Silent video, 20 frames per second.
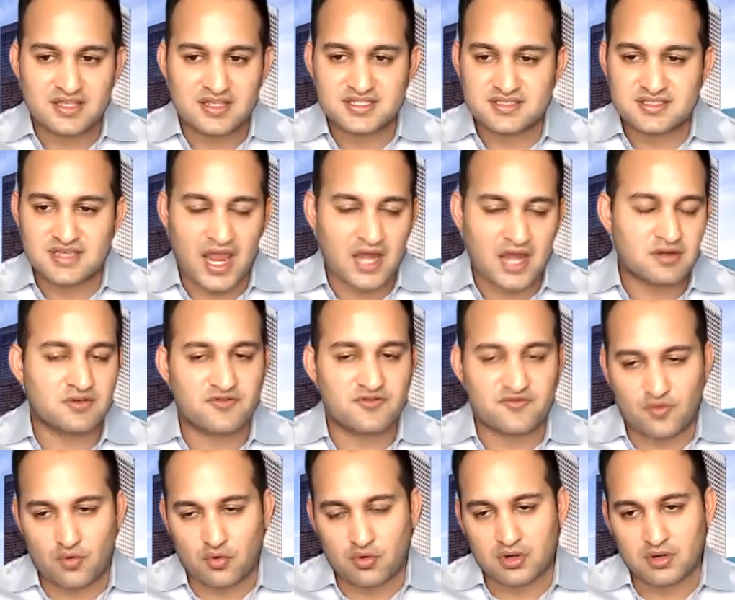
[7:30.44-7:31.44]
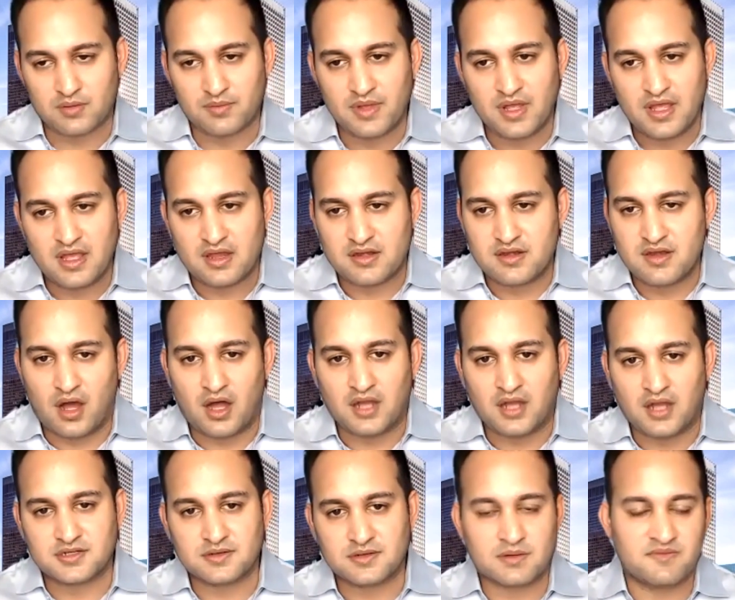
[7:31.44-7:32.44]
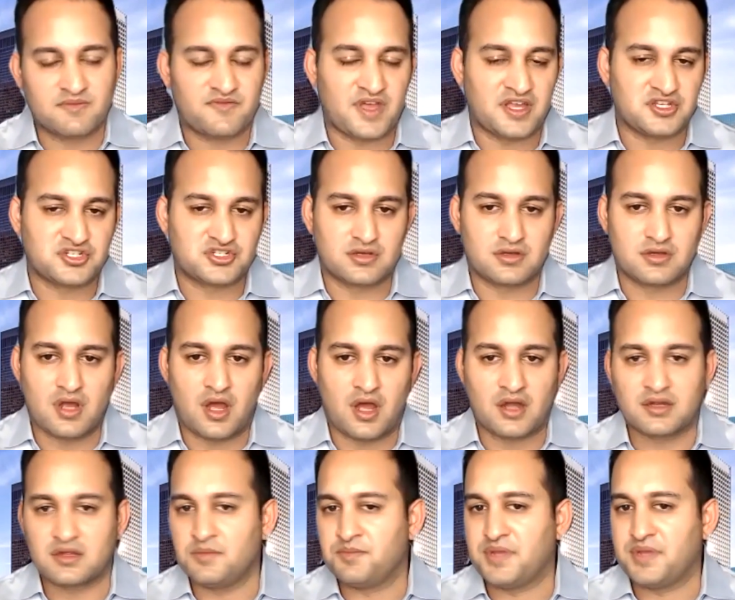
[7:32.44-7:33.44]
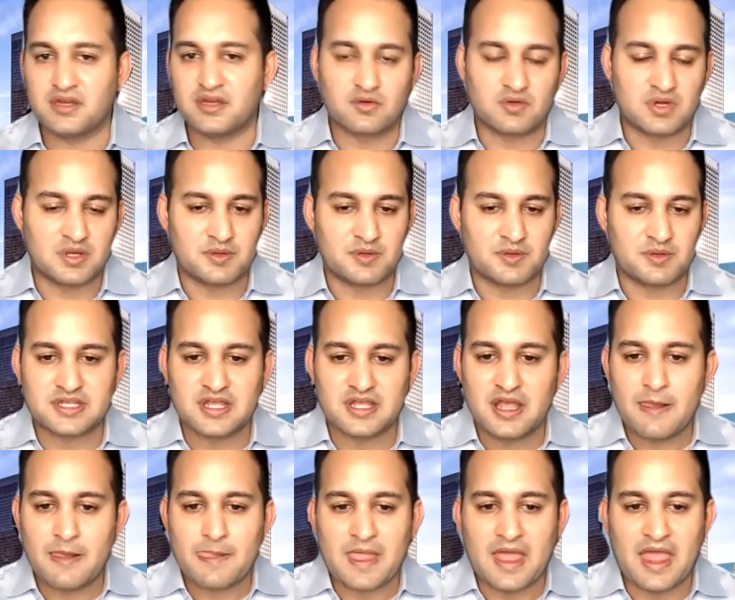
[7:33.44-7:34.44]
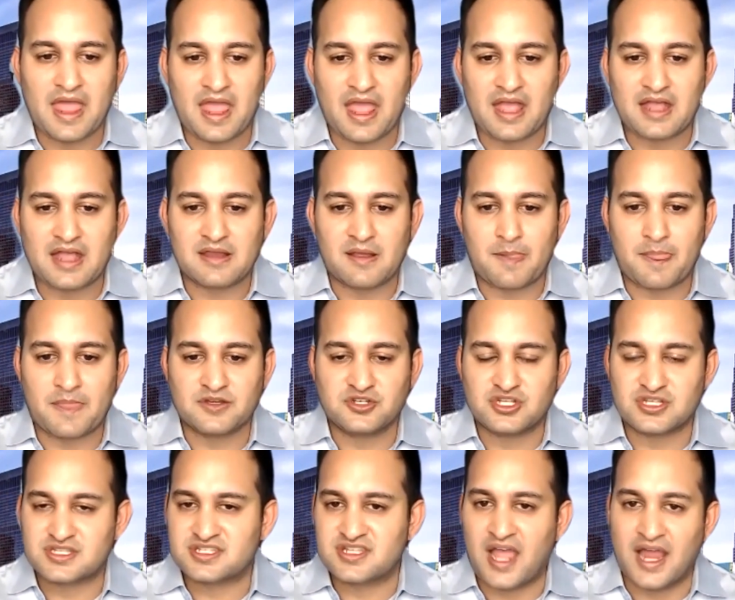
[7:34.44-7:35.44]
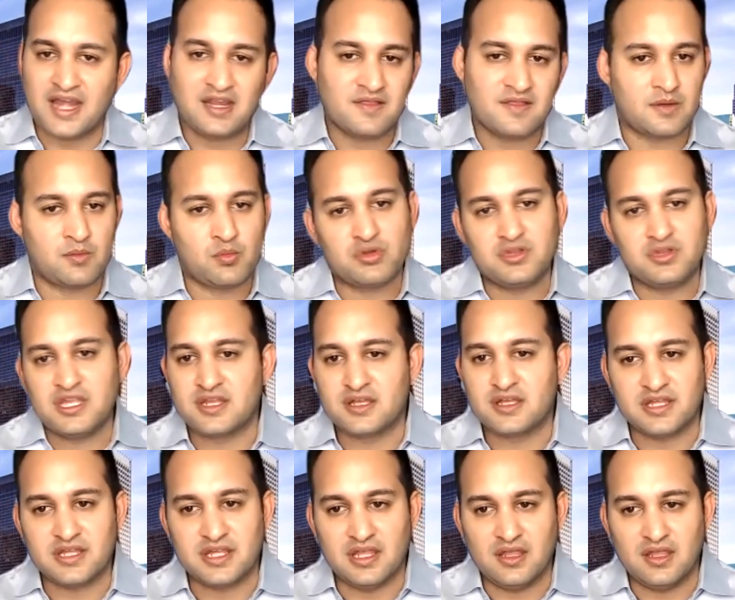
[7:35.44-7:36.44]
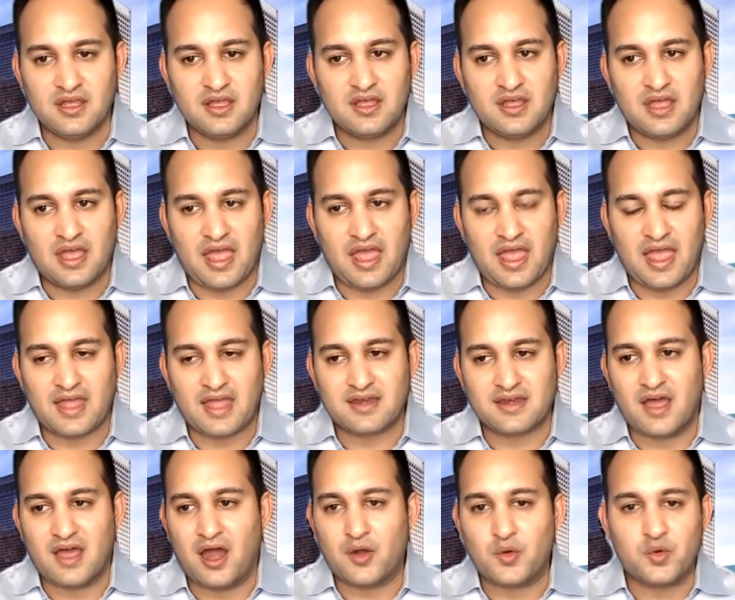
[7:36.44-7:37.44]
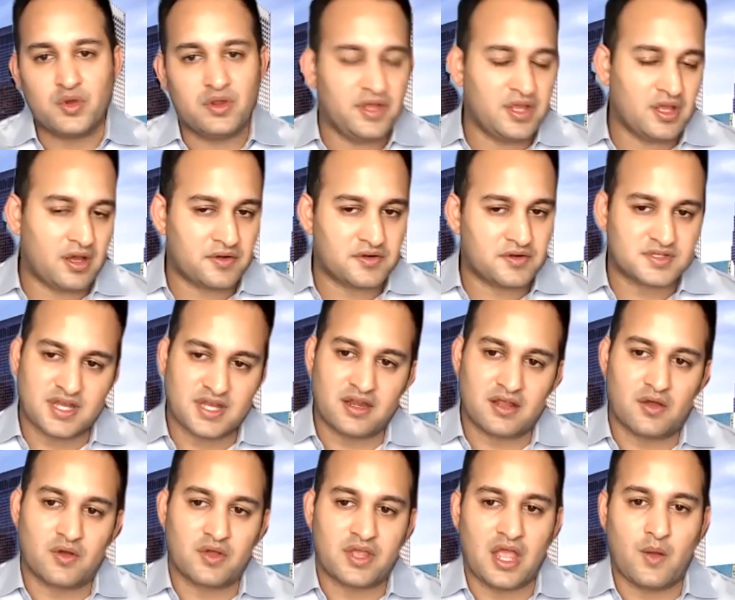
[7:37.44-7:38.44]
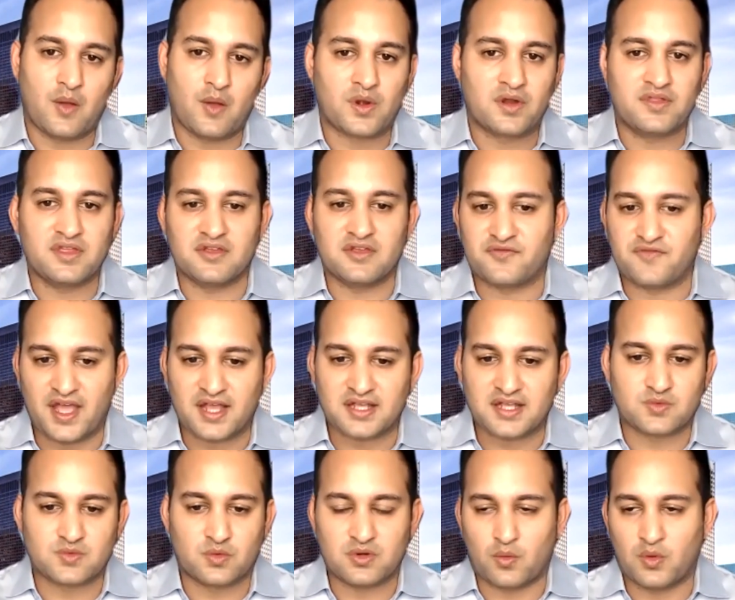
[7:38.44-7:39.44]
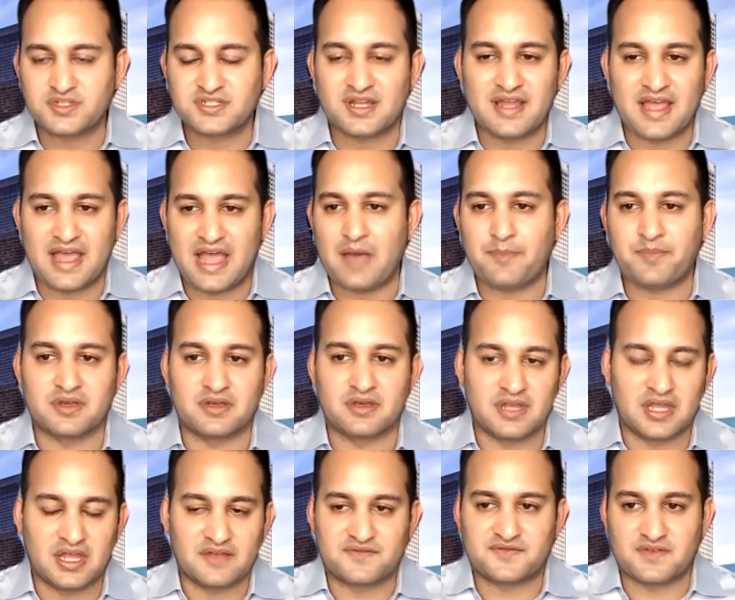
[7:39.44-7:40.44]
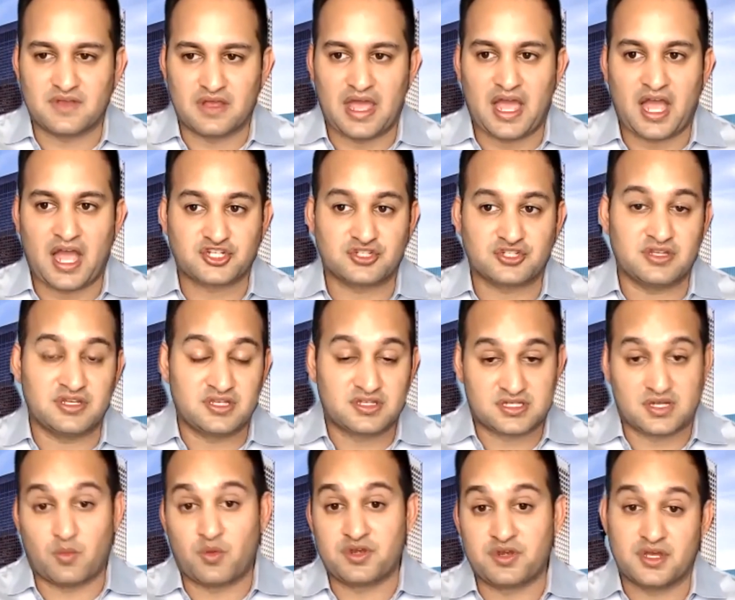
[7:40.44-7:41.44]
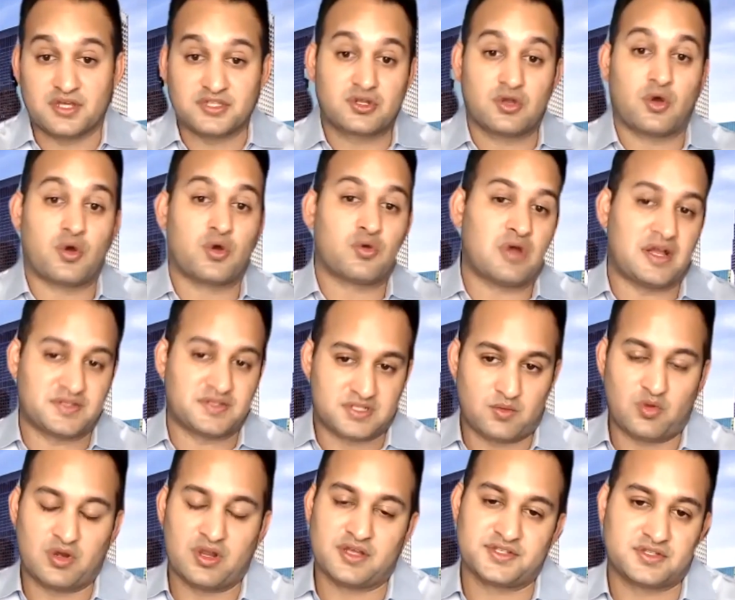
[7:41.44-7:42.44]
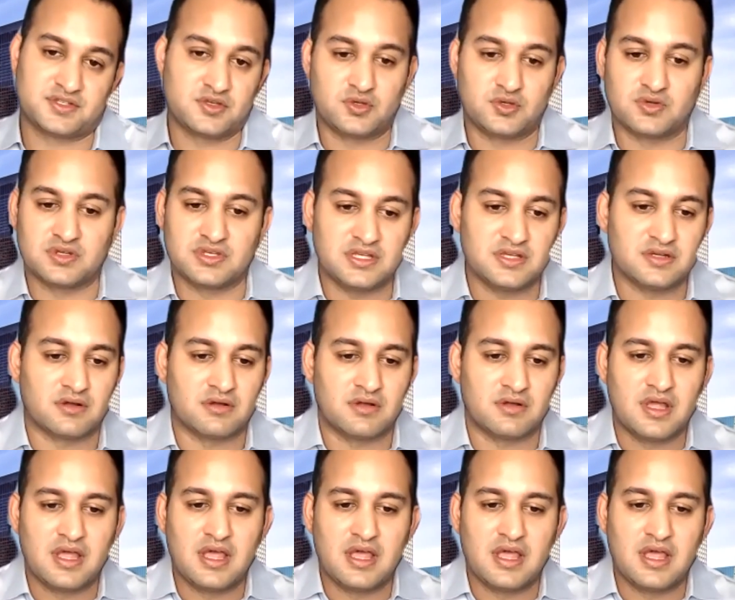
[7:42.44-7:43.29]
standard form, non-circumvention, non-compete agreements, and just signing them willy-nilly and not really understanding, okay, what are the effects? What's going to happen if actually someone does go around someone else to do a deal?